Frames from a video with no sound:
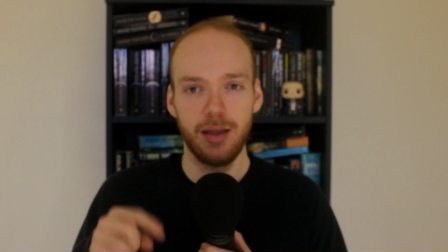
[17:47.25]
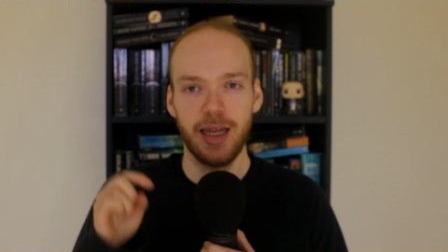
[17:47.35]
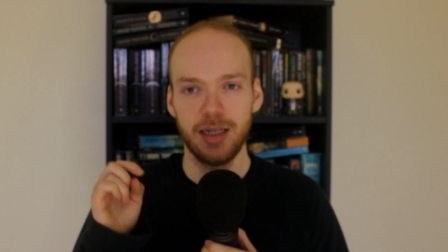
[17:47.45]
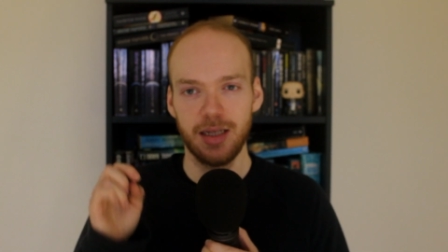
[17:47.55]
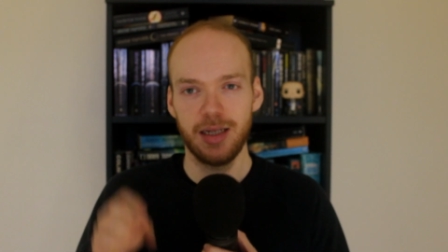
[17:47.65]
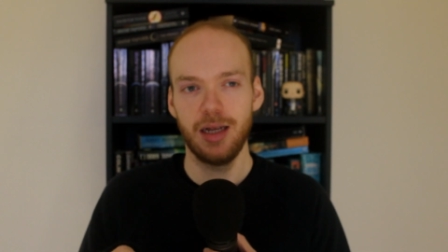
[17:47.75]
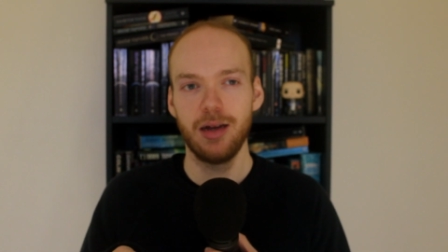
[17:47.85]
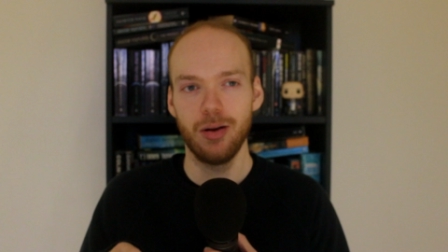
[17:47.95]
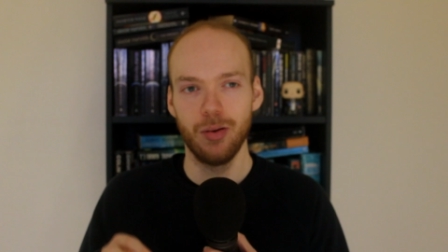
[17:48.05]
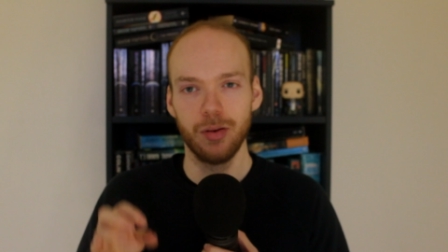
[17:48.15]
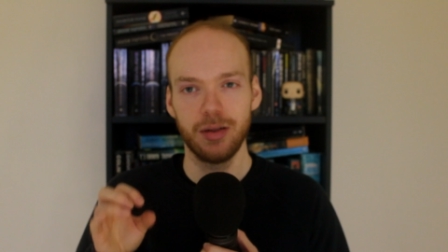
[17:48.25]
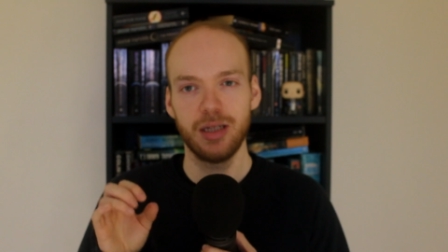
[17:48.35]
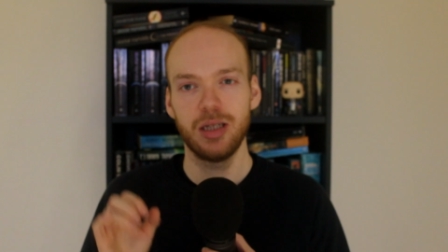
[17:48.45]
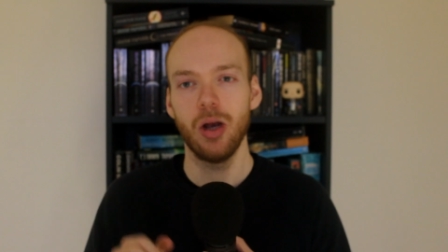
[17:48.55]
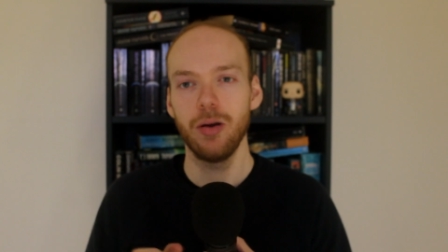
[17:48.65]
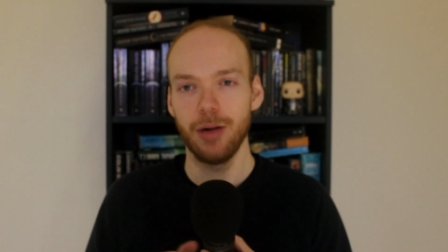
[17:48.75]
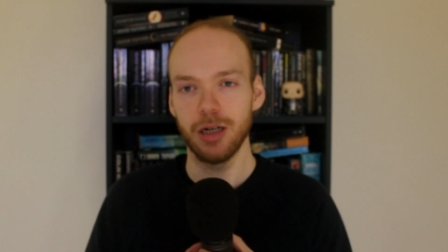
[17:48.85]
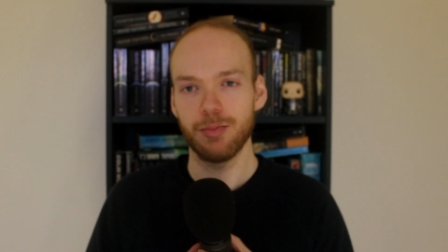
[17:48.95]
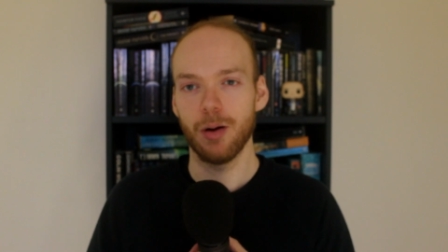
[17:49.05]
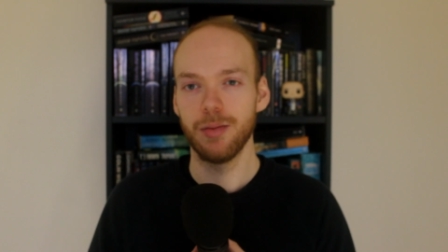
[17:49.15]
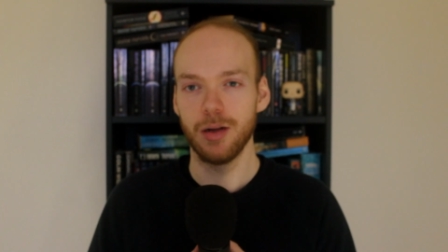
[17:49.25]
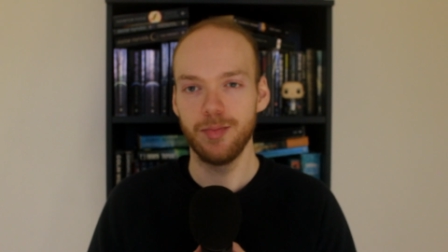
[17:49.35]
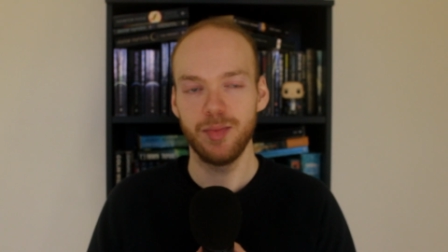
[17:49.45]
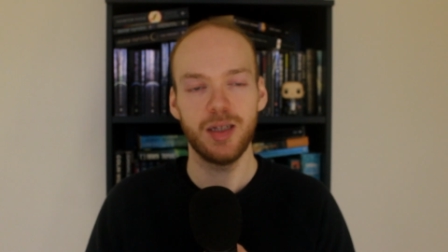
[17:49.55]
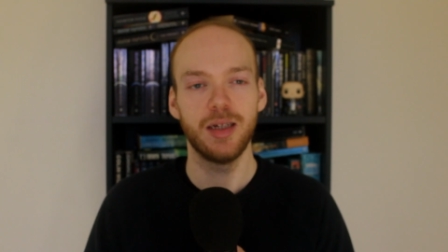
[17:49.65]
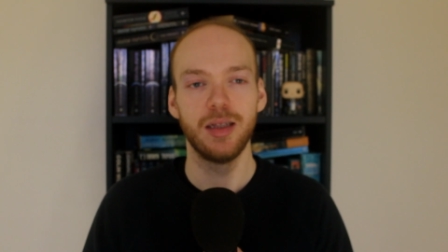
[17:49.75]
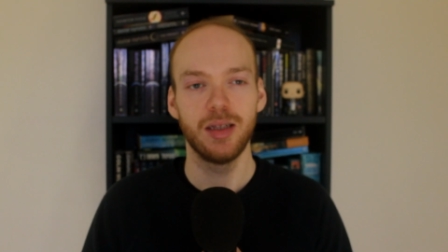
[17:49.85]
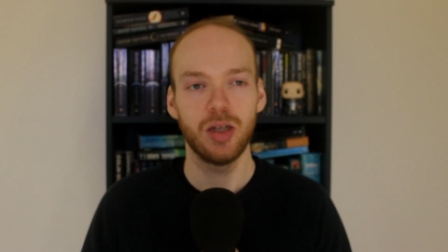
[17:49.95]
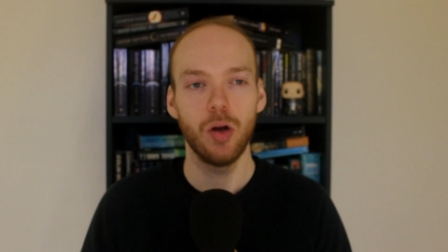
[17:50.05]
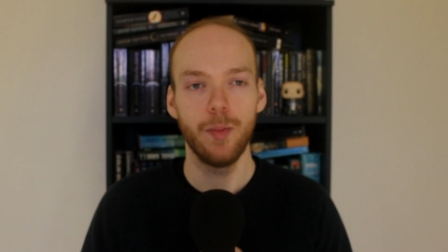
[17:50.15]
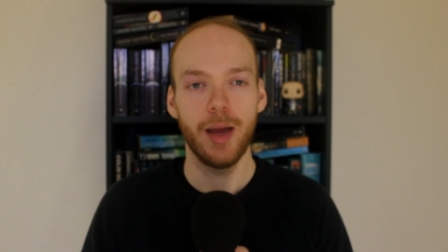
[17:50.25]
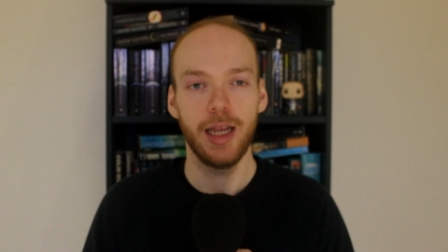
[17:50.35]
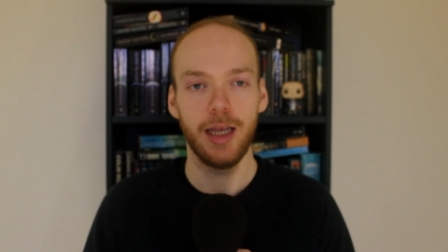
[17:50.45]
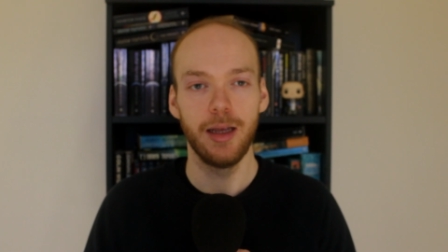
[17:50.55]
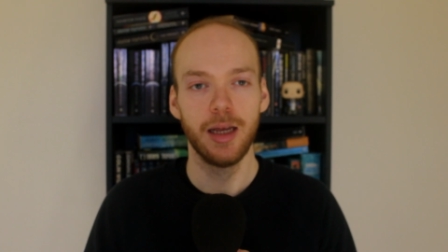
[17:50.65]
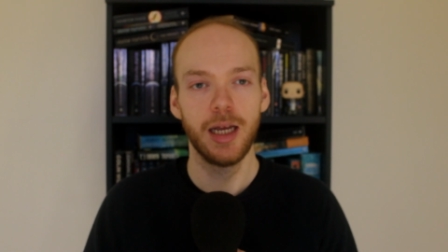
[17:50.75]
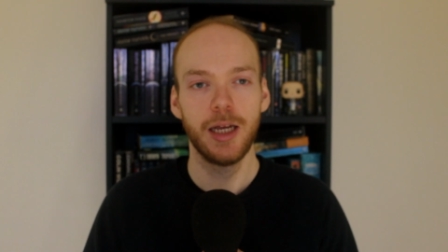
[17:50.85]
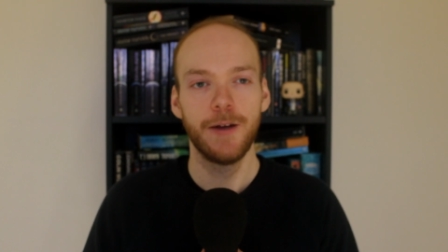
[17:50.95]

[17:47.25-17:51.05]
there's still so much problems and so many